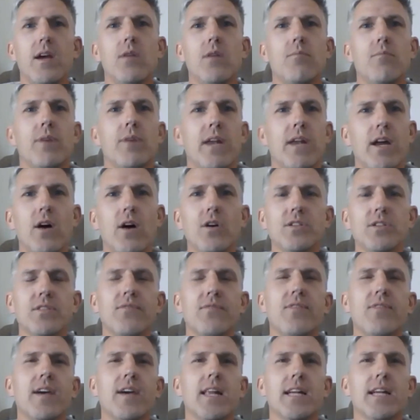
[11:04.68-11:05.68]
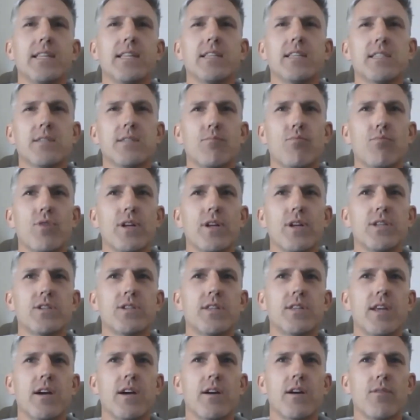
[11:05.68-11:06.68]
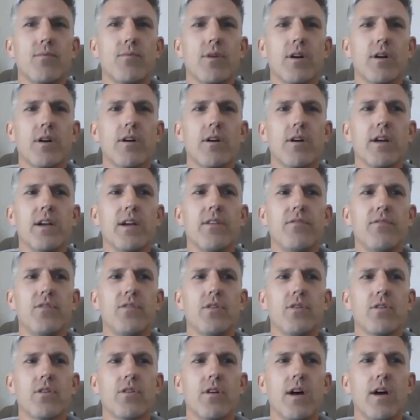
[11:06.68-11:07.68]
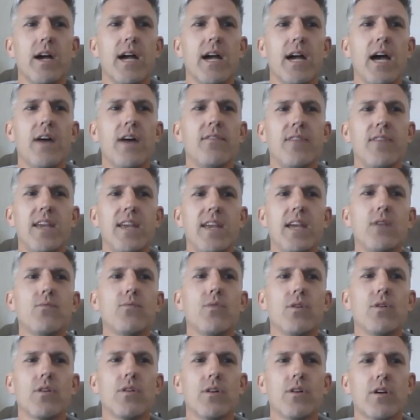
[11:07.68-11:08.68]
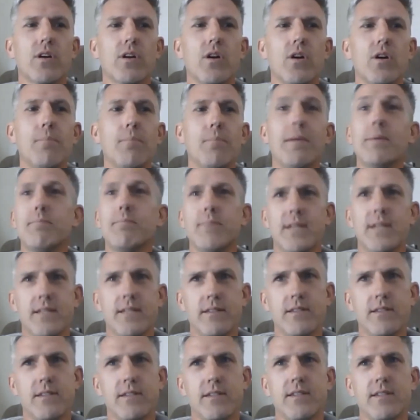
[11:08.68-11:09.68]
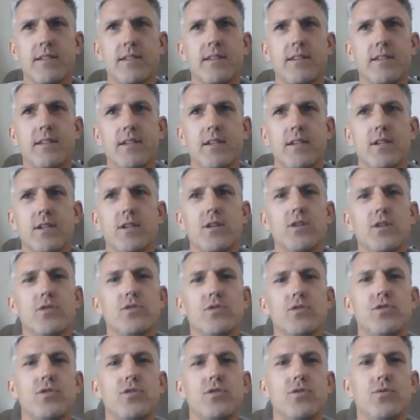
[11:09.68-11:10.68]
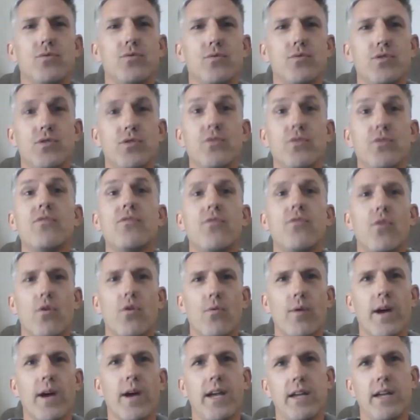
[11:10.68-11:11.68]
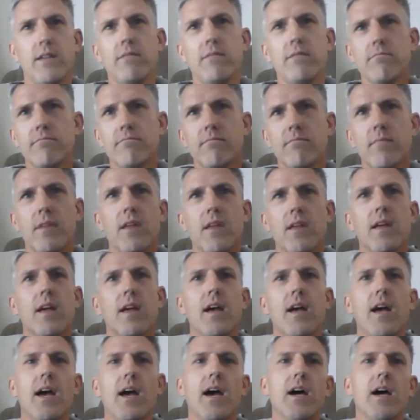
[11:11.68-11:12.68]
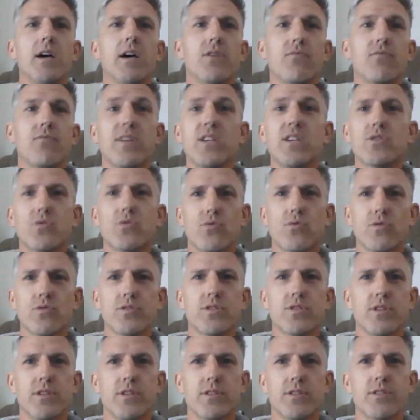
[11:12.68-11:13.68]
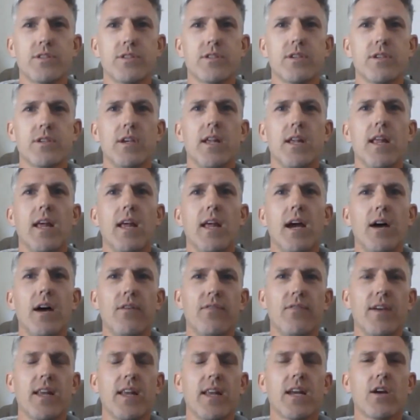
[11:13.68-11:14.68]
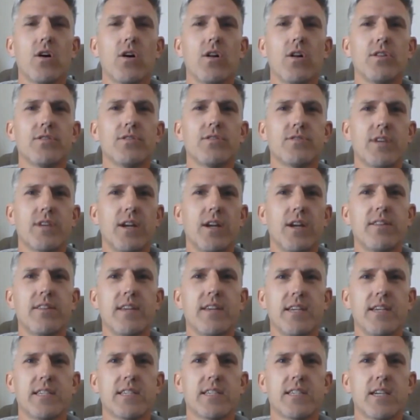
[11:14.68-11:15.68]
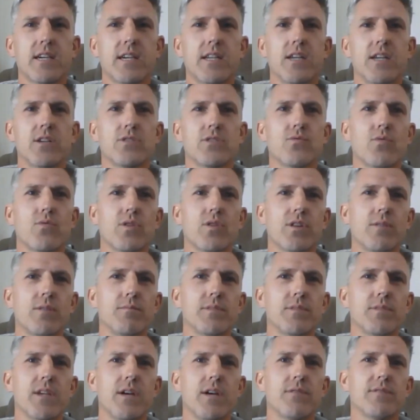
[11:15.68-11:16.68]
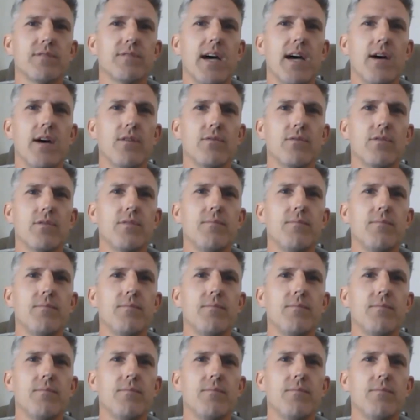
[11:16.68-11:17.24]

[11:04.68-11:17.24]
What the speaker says: But I also feel like there's a bridge there where if you have equal commitment to doing four-way, resources, I feel like all those other things kind of just work themselves out.